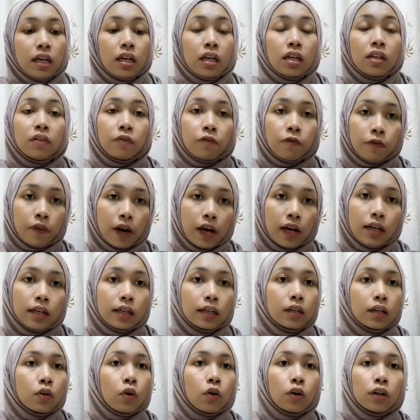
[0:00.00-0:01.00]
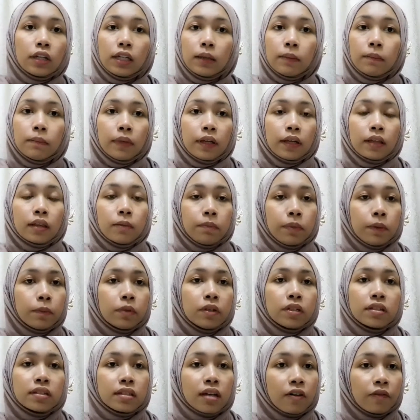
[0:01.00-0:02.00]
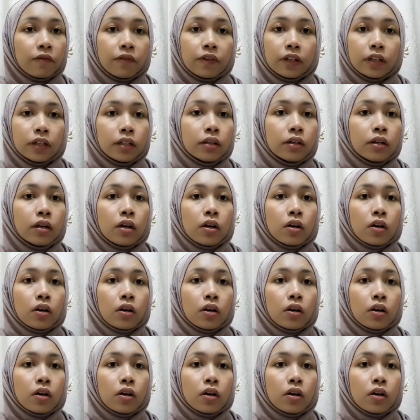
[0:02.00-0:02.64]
In fact, it only makes the people suffer